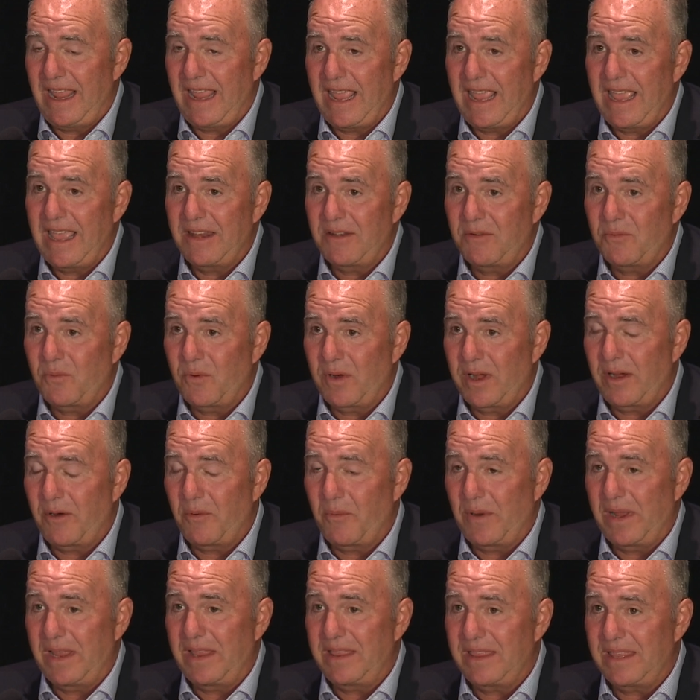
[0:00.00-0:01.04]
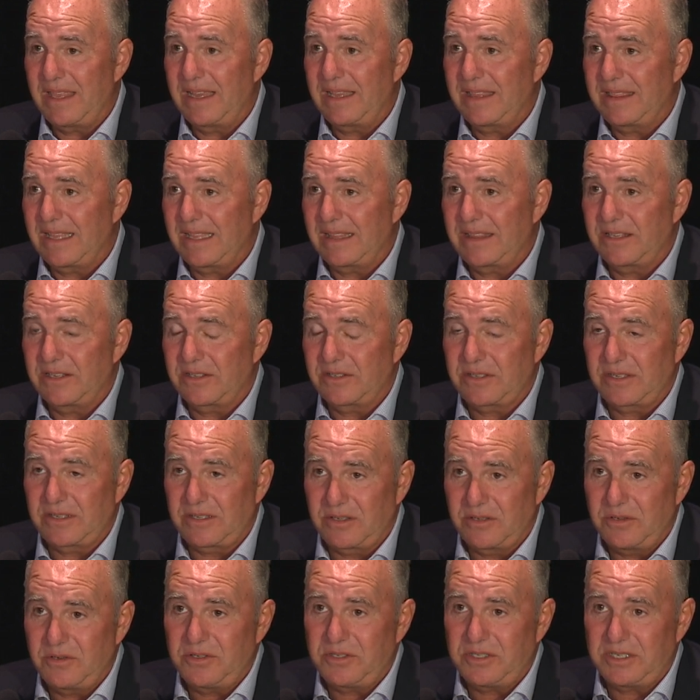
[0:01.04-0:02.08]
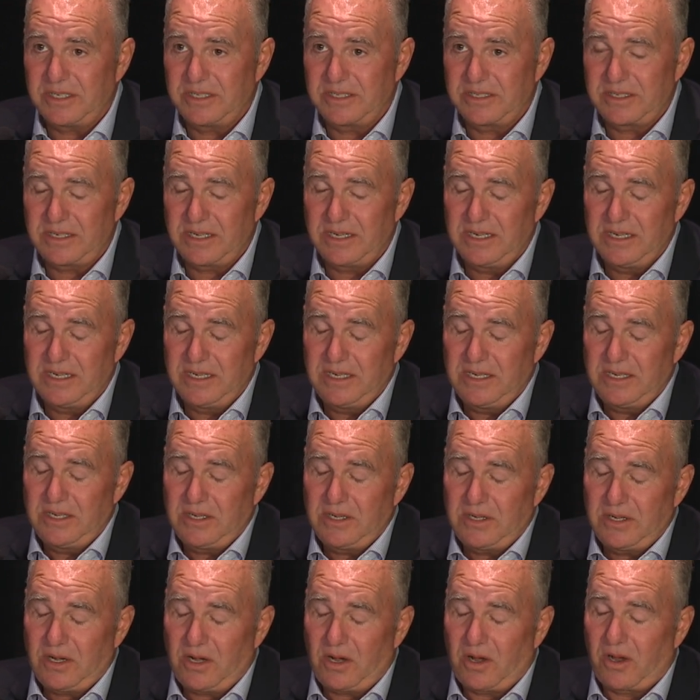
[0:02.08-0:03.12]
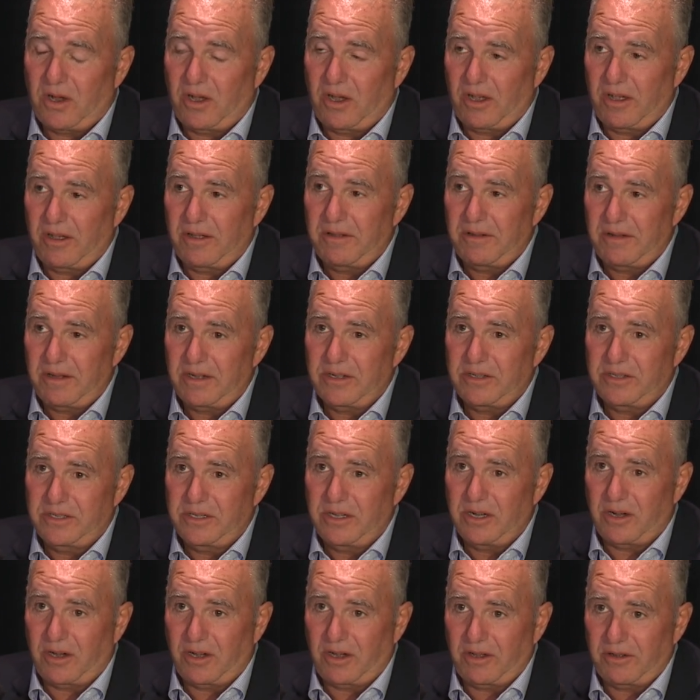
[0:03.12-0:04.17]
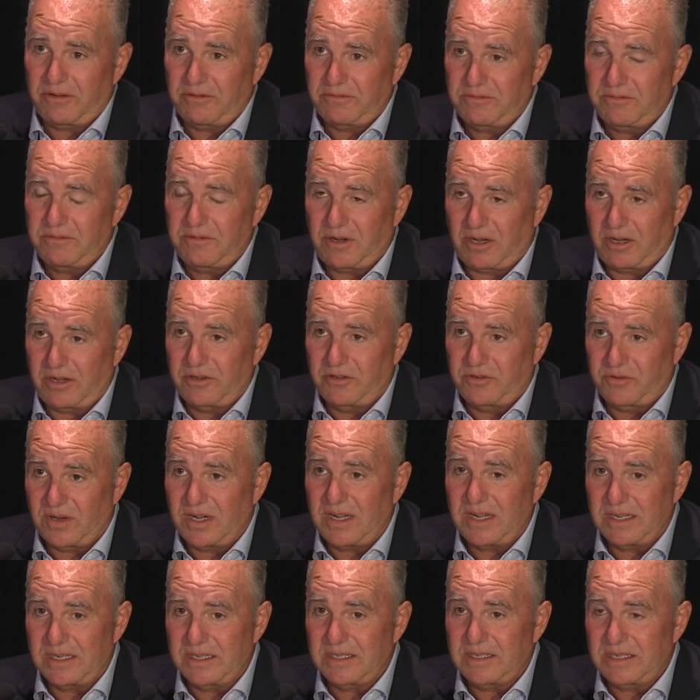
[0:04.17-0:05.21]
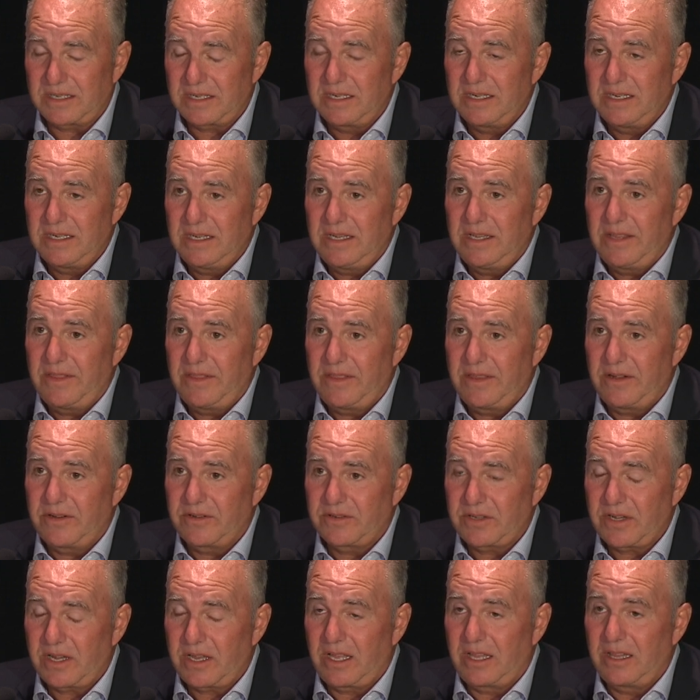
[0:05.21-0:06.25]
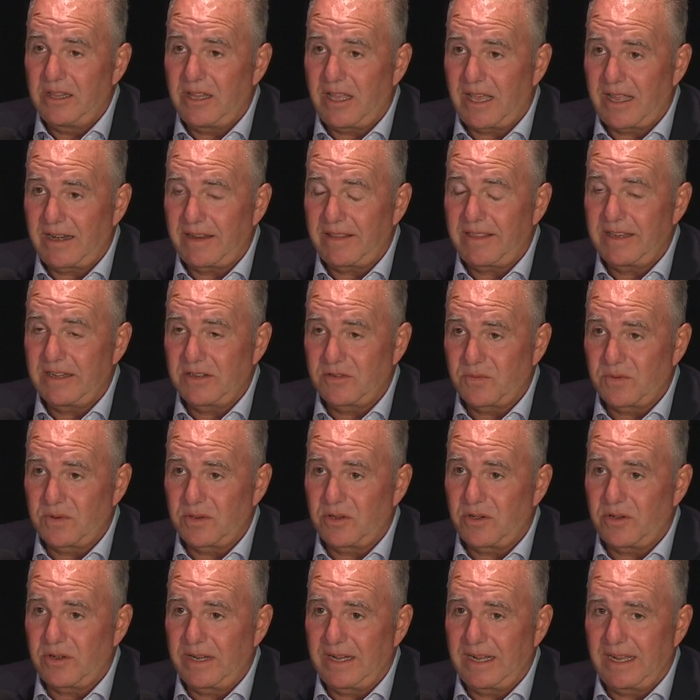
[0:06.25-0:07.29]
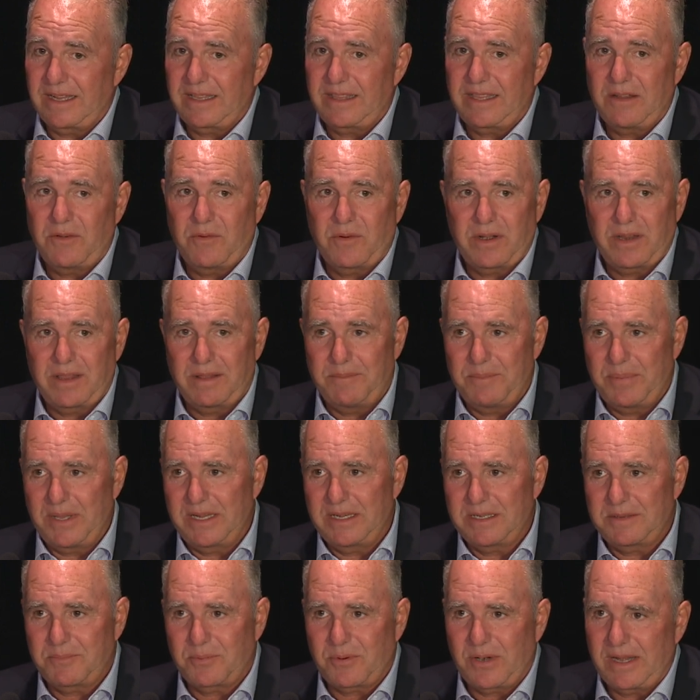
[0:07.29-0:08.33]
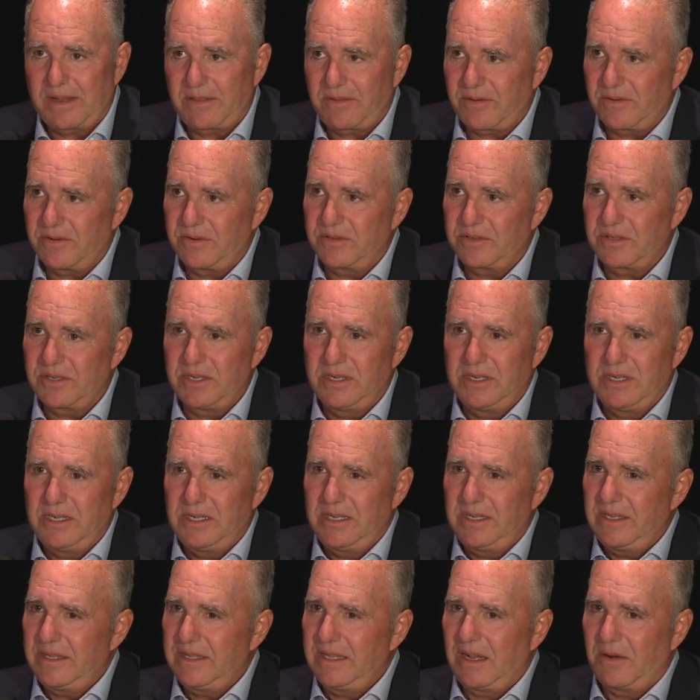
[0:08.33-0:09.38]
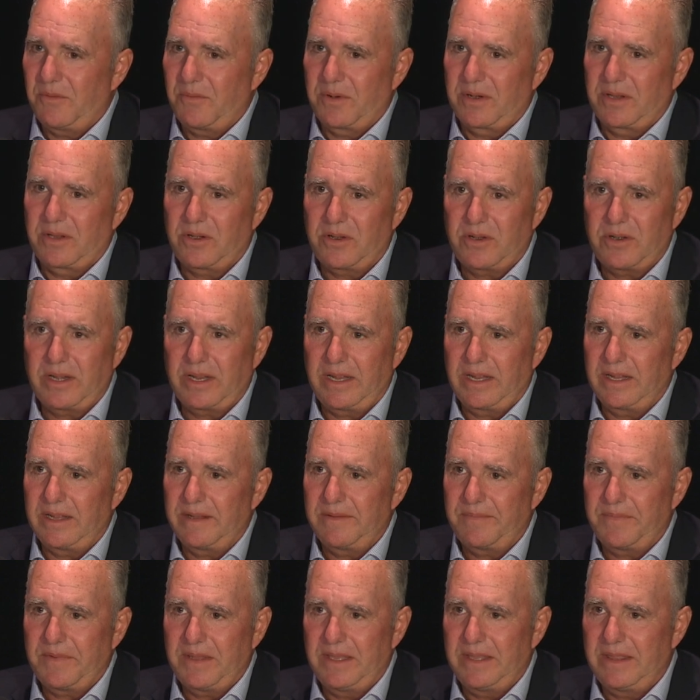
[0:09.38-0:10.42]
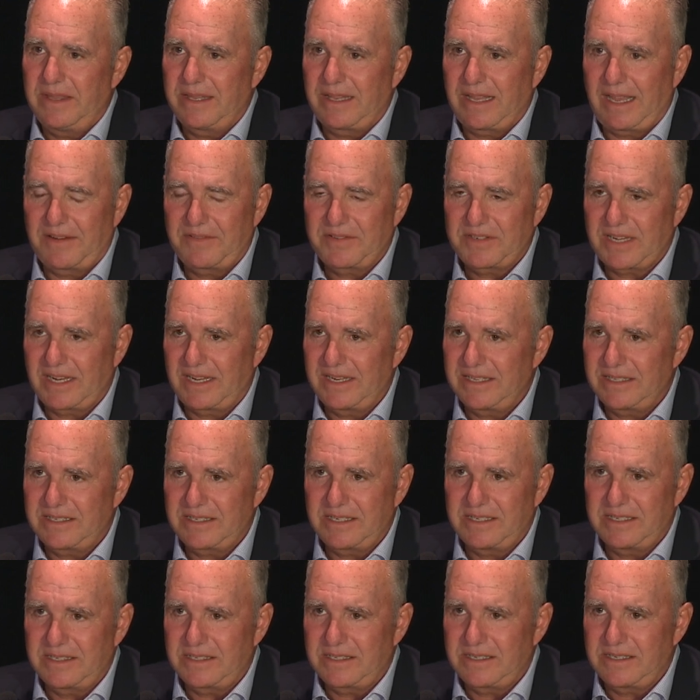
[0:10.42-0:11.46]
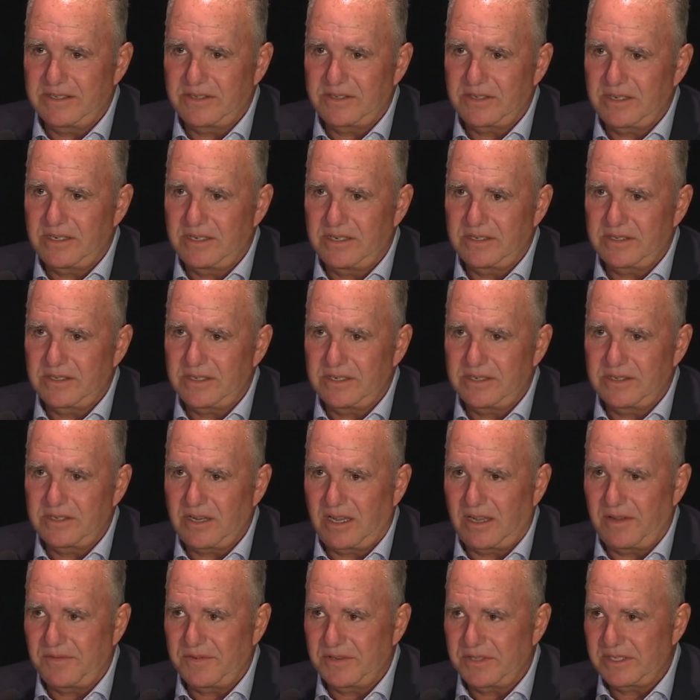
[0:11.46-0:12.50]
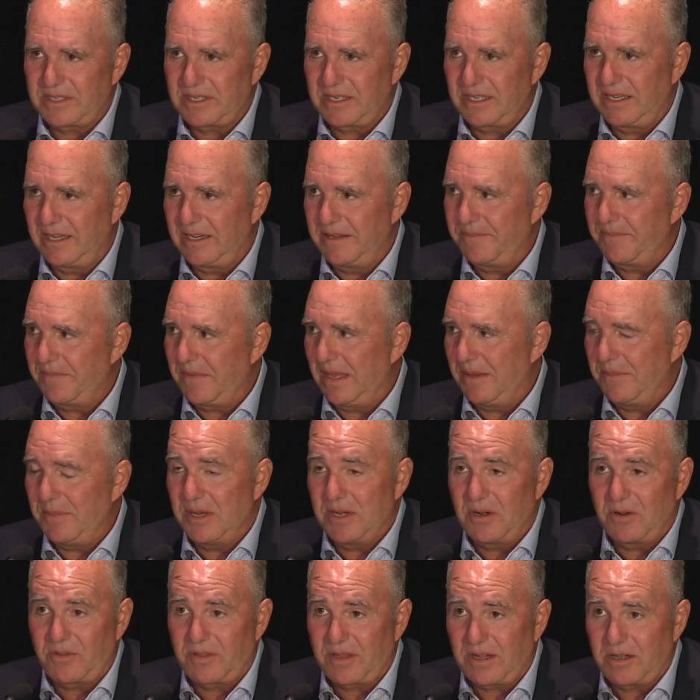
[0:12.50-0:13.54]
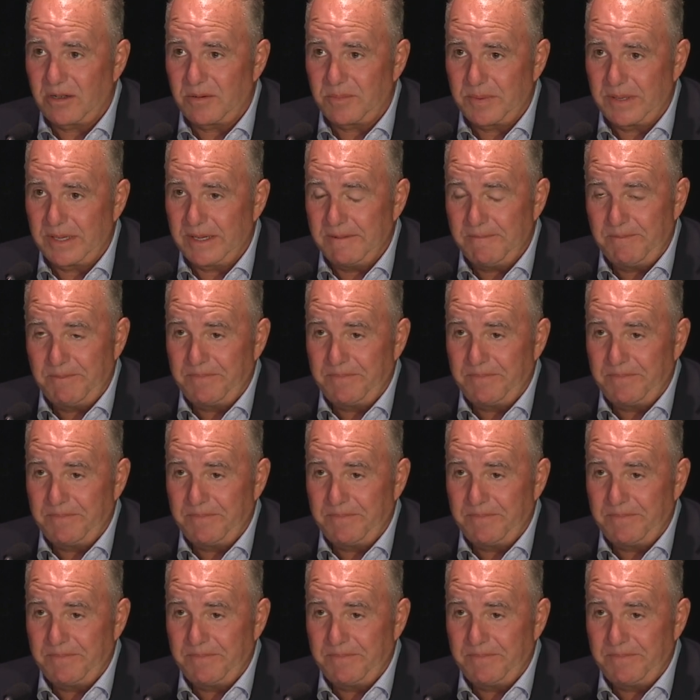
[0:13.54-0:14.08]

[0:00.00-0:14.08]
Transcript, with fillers: and where we think that the solutions are are are drugs there's a lot of things we're learning i think one of the biggest breakthroughs that we're learning in the life sciences is is, is obviously immunotherapy